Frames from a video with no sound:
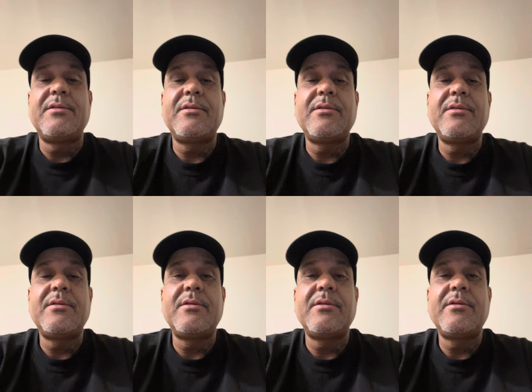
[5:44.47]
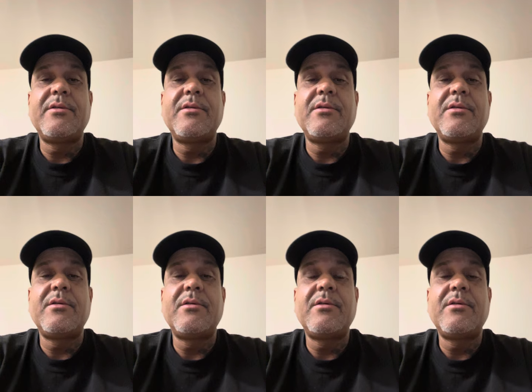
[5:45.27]

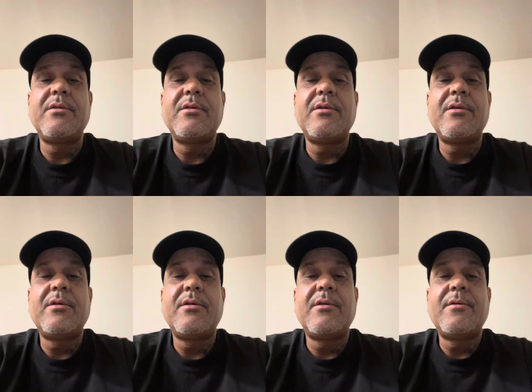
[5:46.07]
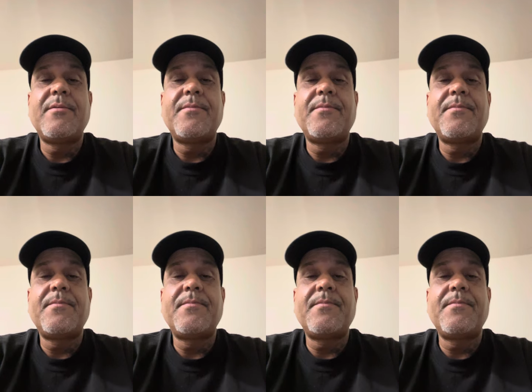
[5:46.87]

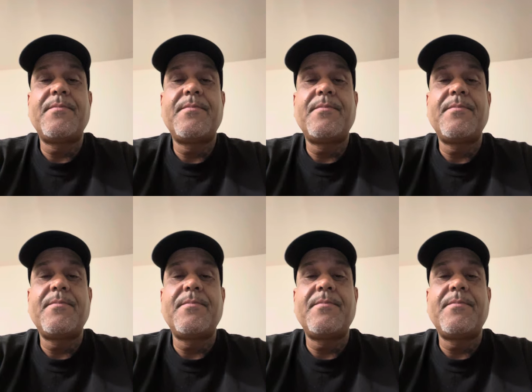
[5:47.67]
Nothing is said.